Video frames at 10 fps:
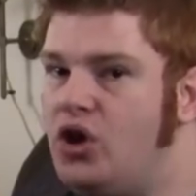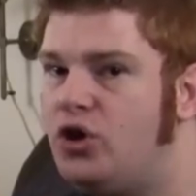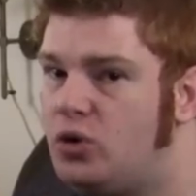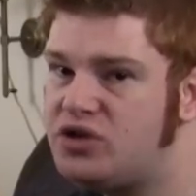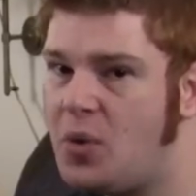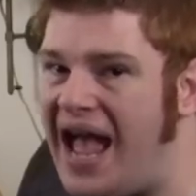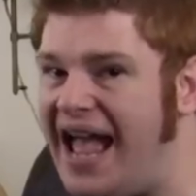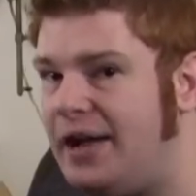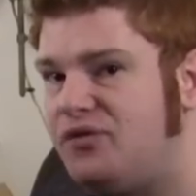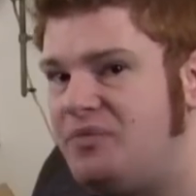You can also
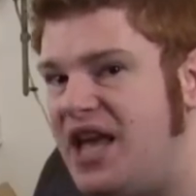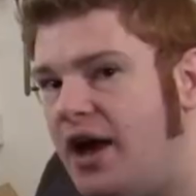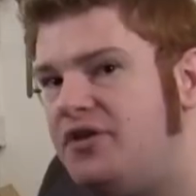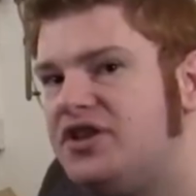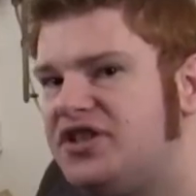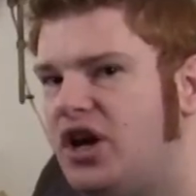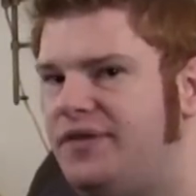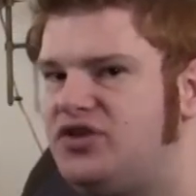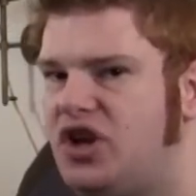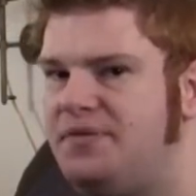hang from the underside
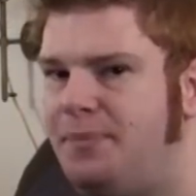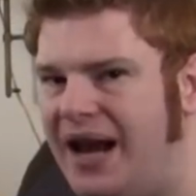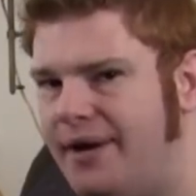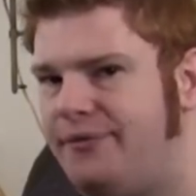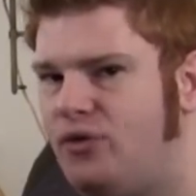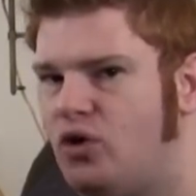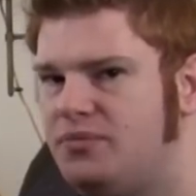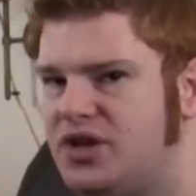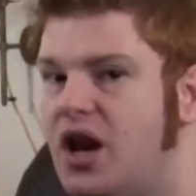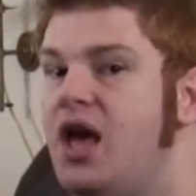of certain
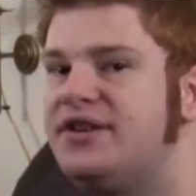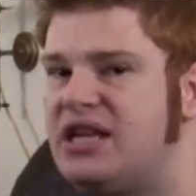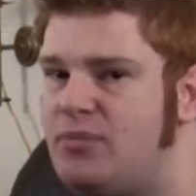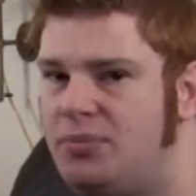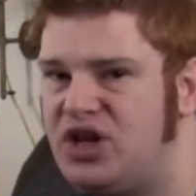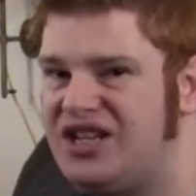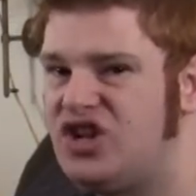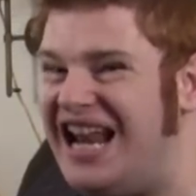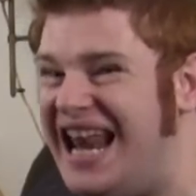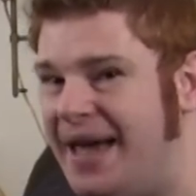platforms and some objects
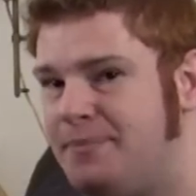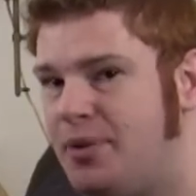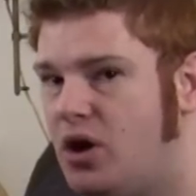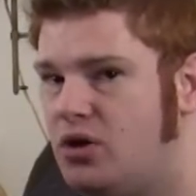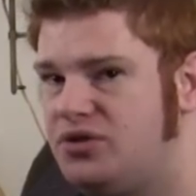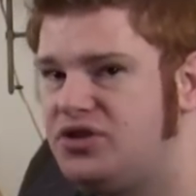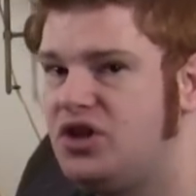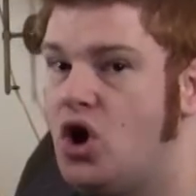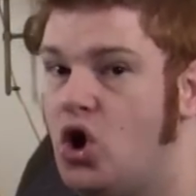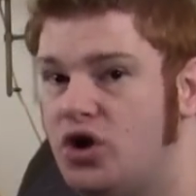like lampposts
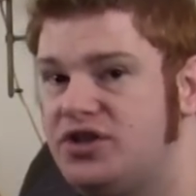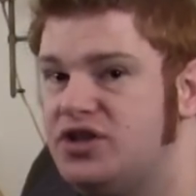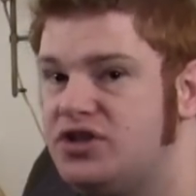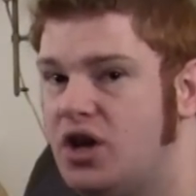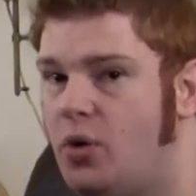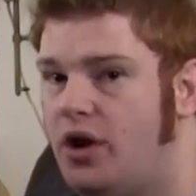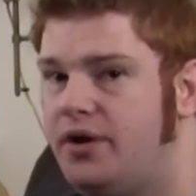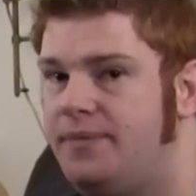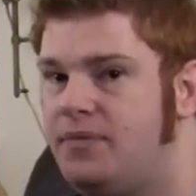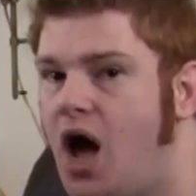and hooks and so
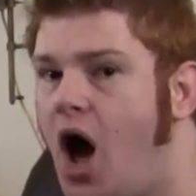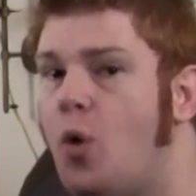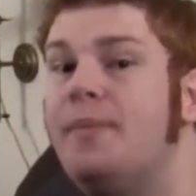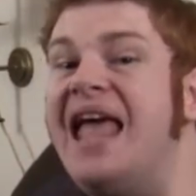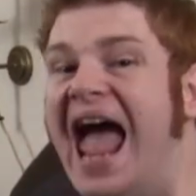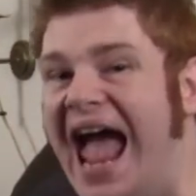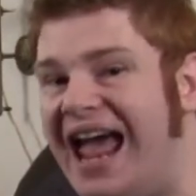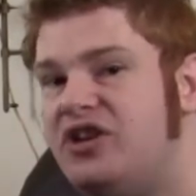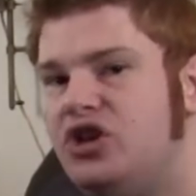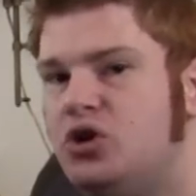on. Oh,
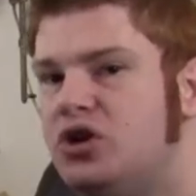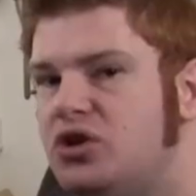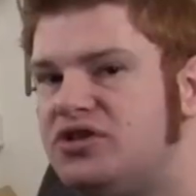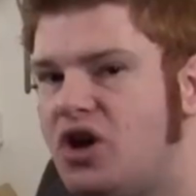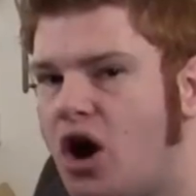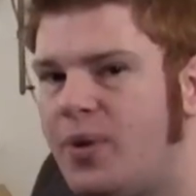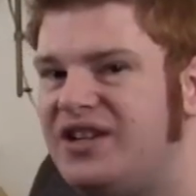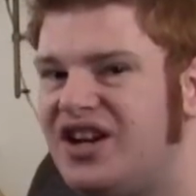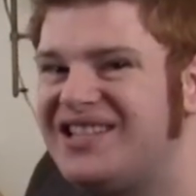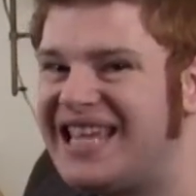and you can use
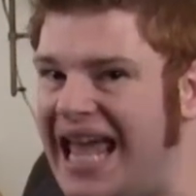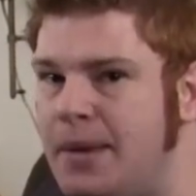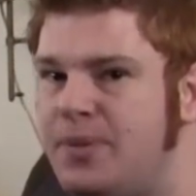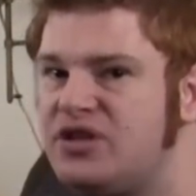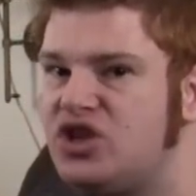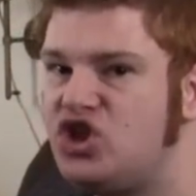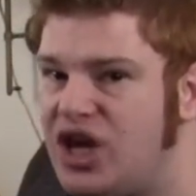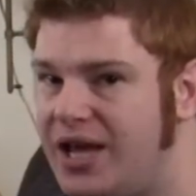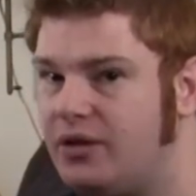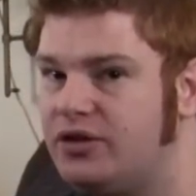Darkwing Duck's cape as a
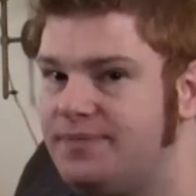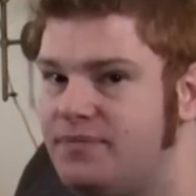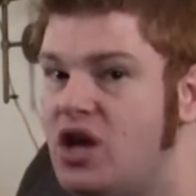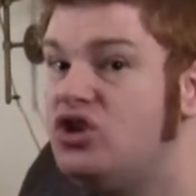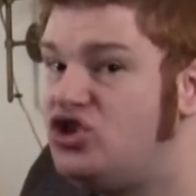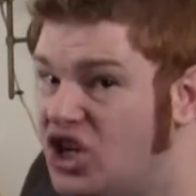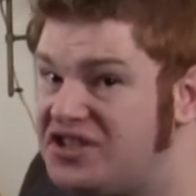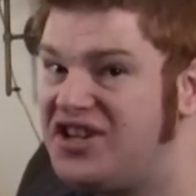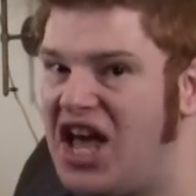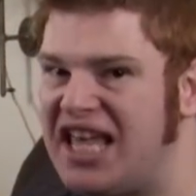shield,
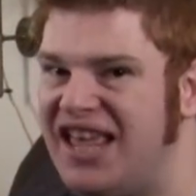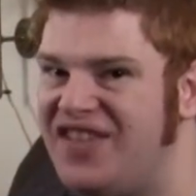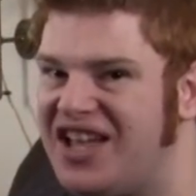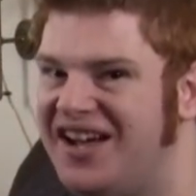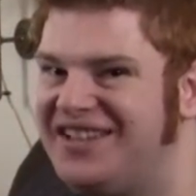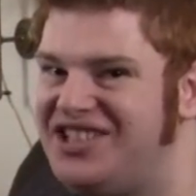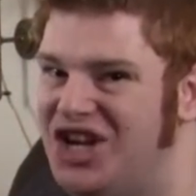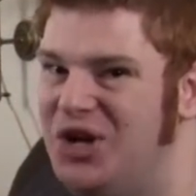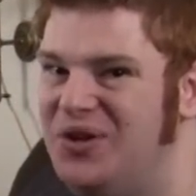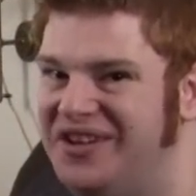just like in the
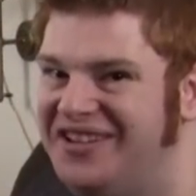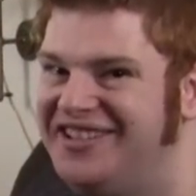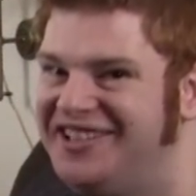cartoon.